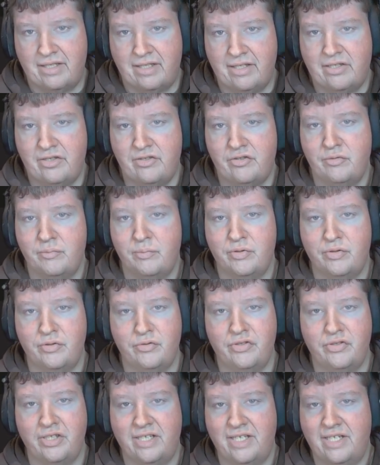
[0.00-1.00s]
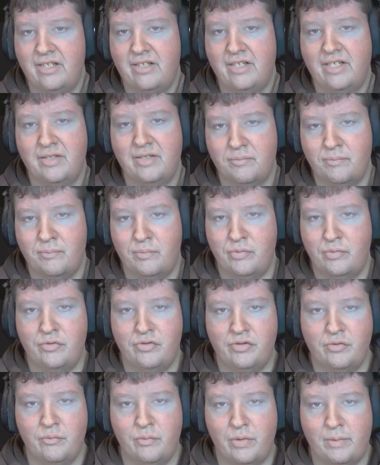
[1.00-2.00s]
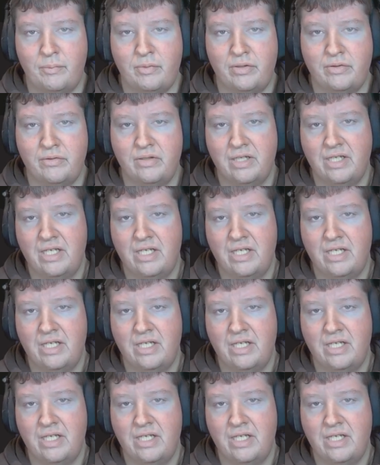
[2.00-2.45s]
letting you produce an intellect-boosted weapon